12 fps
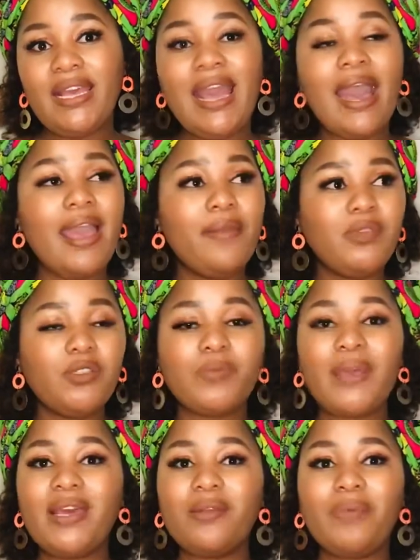I am
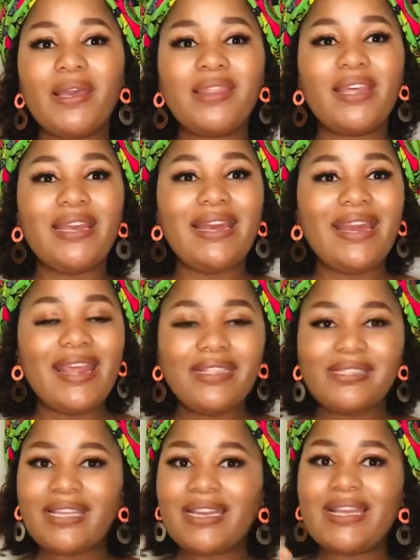inspired by the lens
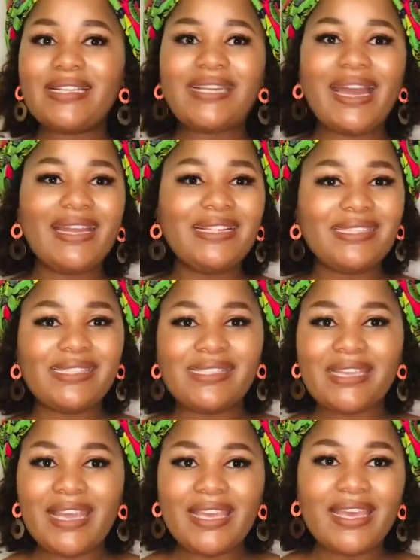that her talents is
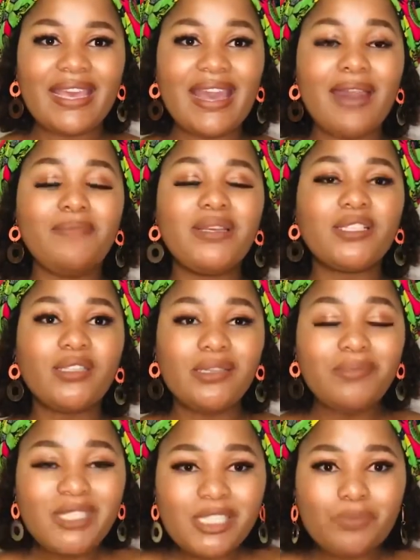taking care. I'm
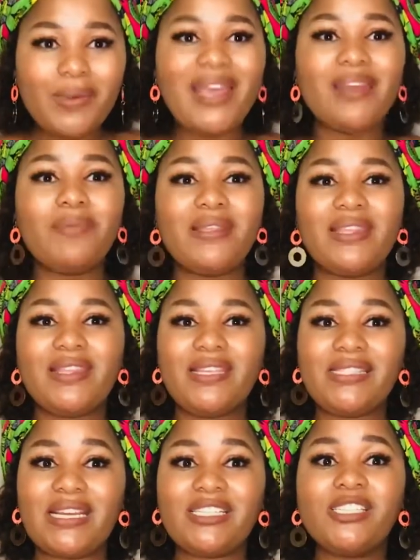inspired by the things
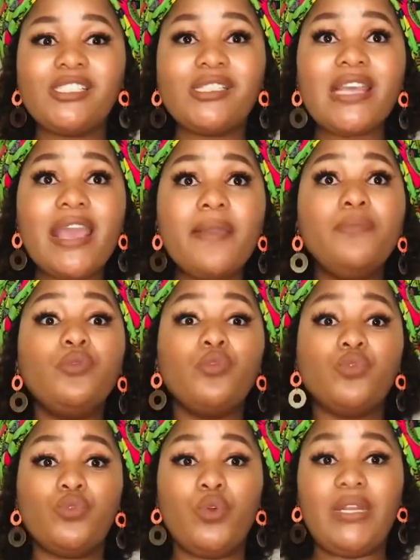that she's able to
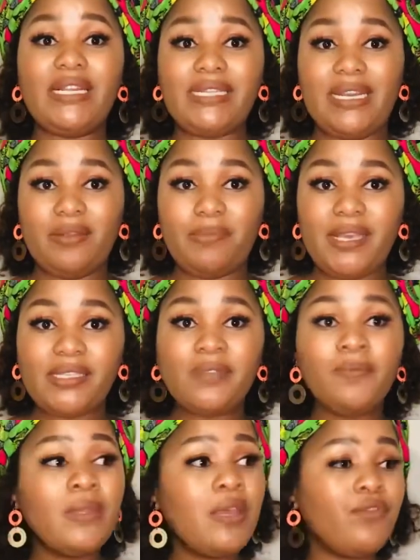do on a daily basis
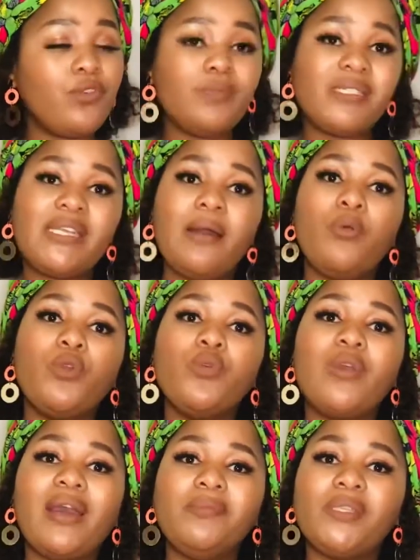from someone who
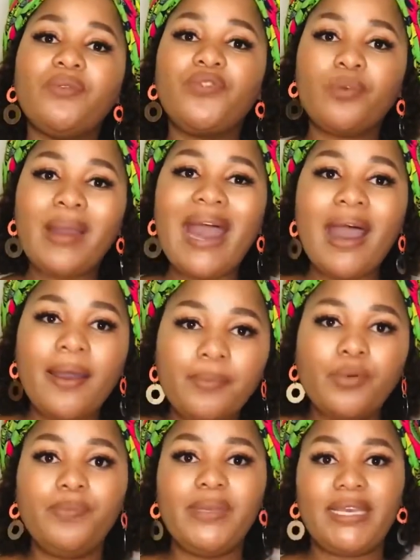comes up from humble
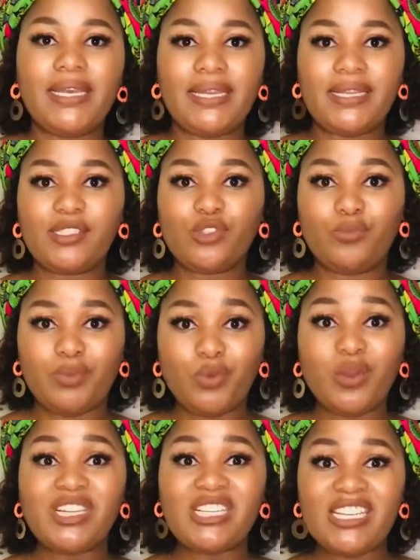beginnings to be where
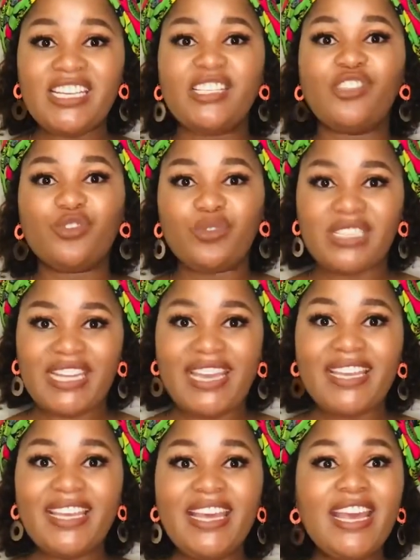she is today.